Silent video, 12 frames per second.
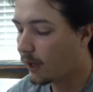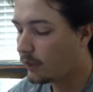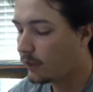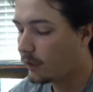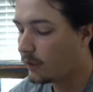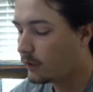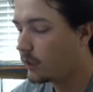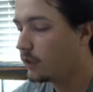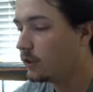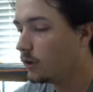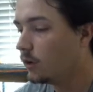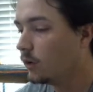I then can
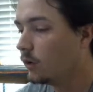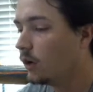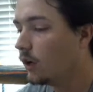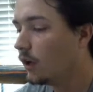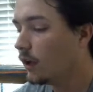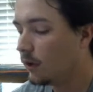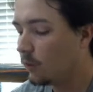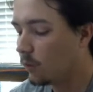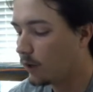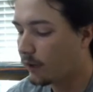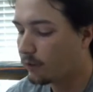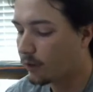do
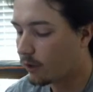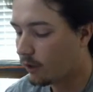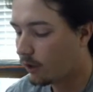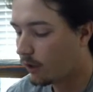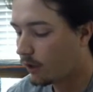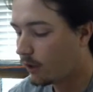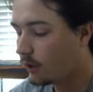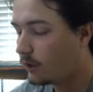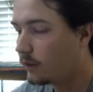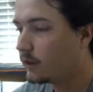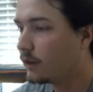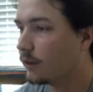whatever
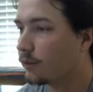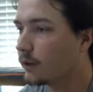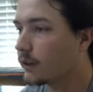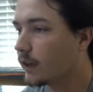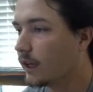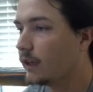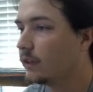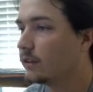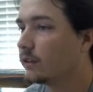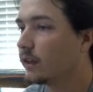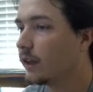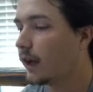different
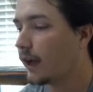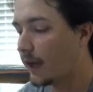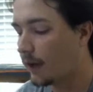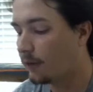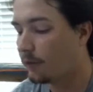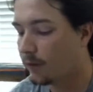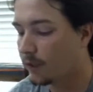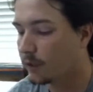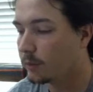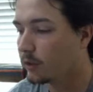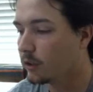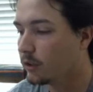things I have
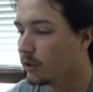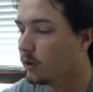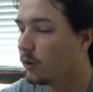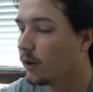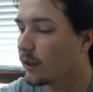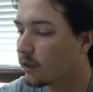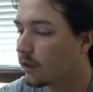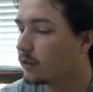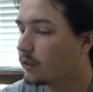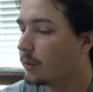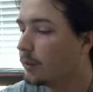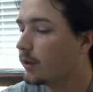available to do, as long
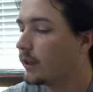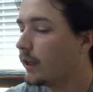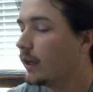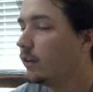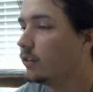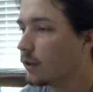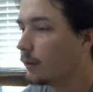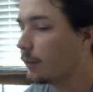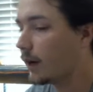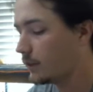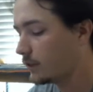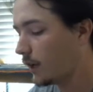as the memory gauge is on
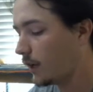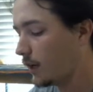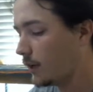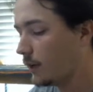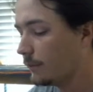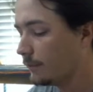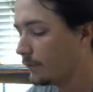my side.